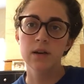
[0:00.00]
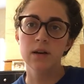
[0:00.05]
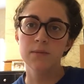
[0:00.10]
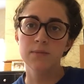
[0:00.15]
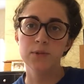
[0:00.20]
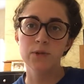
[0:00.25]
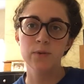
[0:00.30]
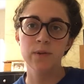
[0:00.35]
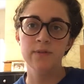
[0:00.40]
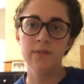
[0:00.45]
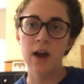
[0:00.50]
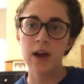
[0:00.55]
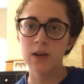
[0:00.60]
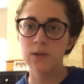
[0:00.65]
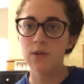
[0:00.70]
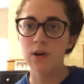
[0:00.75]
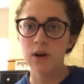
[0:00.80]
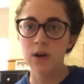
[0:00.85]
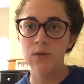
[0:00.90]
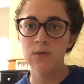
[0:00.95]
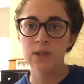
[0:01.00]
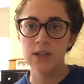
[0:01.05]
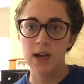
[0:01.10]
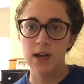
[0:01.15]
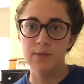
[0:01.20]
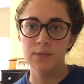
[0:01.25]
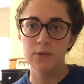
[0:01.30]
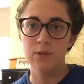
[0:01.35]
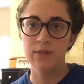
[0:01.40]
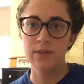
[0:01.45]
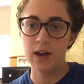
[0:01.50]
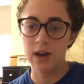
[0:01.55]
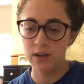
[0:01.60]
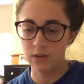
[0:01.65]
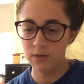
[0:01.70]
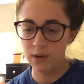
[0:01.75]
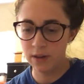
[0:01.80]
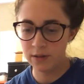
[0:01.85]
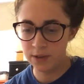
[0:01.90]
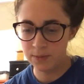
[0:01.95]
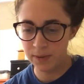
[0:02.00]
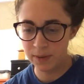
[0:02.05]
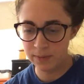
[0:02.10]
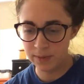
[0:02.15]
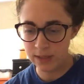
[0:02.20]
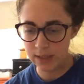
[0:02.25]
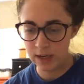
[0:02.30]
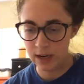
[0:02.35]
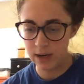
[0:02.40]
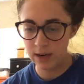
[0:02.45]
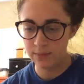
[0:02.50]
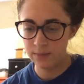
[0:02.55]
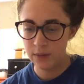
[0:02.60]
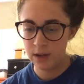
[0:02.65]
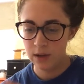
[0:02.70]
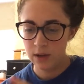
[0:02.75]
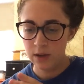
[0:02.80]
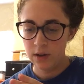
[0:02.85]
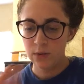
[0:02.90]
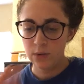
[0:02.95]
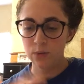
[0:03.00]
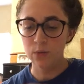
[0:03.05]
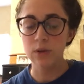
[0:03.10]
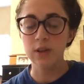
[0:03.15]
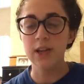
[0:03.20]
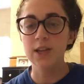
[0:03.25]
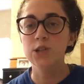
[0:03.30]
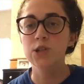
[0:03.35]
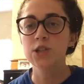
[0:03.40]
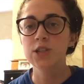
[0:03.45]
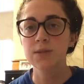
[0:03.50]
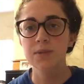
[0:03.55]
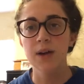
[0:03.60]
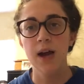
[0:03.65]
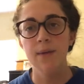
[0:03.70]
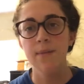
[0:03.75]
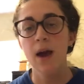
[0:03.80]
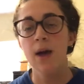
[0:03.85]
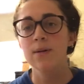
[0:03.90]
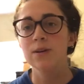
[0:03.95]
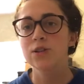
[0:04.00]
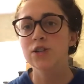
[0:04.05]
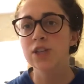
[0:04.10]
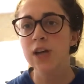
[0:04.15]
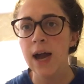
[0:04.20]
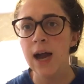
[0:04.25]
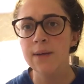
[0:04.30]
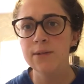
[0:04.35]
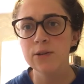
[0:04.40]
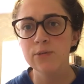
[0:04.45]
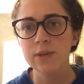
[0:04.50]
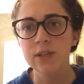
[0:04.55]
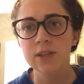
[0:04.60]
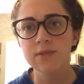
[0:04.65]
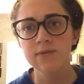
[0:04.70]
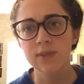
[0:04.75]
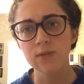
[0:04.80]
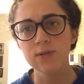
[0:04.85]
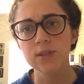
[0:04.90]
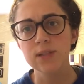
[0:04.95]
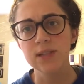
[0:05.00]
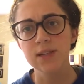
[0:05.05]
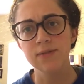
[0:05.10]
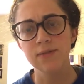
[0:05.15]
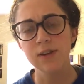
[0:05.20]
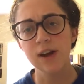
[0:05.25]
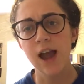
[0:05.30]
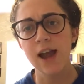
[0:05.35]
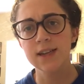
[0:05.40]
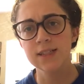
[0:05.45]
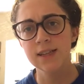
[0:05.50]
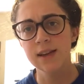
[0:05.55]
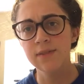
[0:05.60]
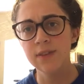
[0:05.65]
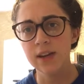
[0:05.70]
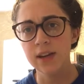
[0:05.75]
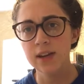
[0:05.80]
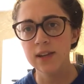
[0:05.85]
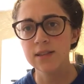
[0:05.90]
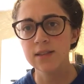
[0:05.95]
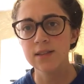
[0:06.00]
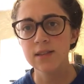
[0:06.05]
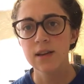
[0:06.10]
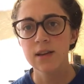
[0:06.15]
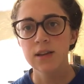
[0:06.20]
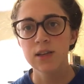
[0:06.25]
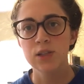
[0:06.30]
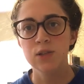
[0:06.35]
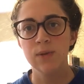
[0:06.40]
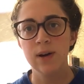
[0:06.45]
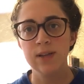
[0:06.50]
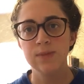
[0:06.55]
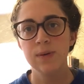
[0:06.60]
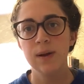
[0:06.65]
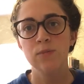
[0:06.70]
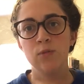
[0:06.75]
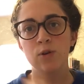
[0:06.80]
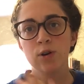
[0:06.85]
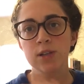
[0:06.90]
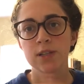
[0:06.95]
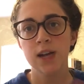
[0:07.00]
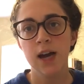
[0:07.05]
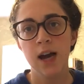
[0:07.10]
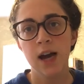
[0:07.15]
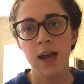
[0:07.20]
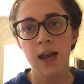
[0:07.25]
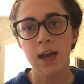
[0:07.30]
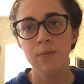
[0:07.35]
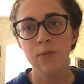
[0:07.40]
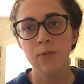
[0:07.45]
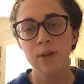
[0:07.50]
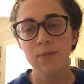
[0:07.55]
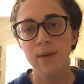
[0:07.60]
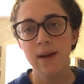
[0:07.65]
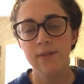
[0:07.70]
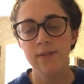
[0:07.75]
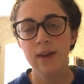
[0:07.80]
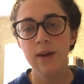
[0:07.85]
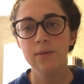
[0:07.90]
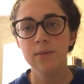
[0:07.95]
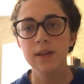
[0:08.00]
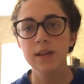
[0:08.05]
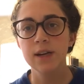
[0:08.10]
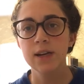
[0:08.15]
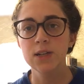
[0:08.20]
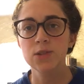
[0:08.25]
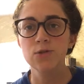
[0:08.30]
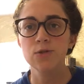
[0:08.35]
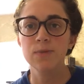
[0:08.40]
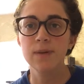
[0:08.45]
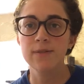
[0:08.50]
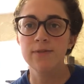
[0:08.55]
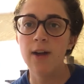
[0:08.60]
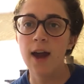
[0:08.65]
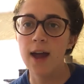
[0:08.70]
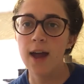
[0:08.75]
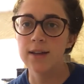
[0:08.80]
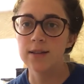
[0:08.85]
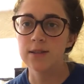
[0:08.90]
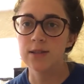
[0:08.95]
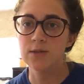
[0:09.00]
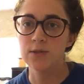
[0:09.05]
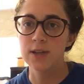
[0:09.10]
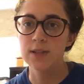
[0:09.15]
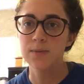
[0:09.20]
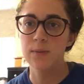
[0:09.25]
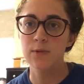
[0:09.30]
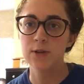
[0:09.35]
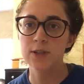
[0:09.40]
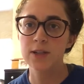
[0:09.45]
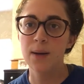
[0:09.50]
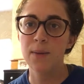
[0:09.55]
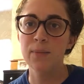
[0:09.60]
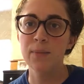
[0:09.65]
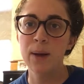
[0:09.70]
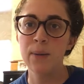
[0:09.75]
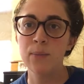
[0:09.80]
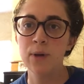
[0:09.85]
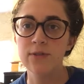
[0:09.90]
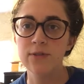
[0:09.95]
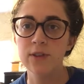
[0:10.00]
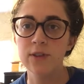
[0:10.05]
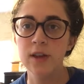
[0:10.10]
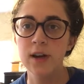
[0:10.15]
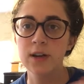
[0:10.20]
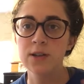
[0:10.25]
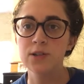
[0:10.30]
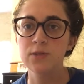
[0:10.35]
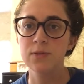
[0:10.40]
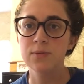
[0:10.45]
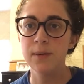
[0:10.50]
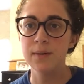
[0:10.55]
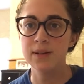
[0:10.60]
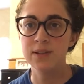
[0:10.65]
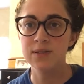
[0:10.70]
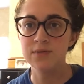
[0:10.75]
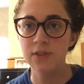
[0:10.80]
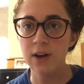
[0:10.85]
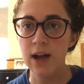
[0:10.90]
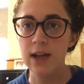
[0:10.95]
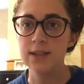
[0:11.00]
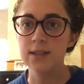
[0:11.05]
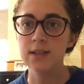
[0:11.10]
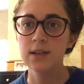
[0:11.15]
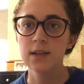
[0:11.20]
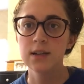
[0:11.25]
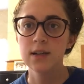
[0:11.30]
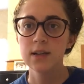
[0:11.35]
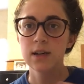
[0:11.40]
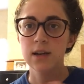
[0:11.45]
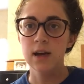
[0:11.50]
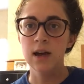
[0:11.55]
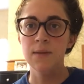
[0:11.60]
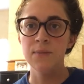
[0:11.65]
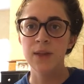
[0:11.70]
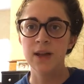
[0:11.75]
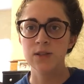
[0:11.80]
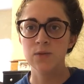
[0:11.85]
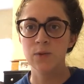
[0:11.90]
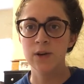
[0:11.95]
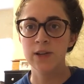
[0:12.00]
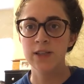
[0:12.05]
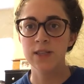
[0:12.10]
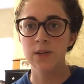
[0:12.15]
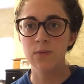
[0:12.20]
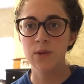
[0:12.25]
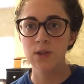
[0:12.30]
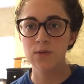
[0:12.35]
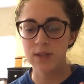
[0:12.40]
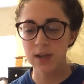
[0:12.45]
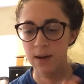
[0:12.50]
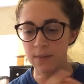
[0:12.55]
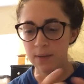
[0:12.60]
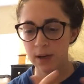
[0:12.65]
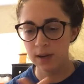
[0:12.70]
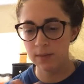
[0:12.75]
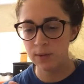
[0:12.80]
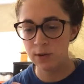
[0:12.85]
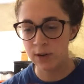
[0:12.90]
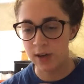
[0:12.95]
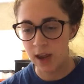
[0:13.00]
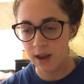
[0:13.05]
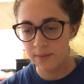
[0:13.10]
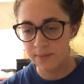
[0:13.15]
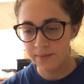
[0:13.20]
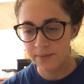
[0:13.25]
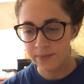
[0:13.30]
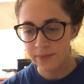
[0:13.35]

Do we value our own time? Do we value other people's time? Relationship time. How much time do we devote to different activities? Do I spend more time with my family than I do with my friends? Do I spend more time with my boyfriend than I do with my best friend? That's ways that we use time to communicate.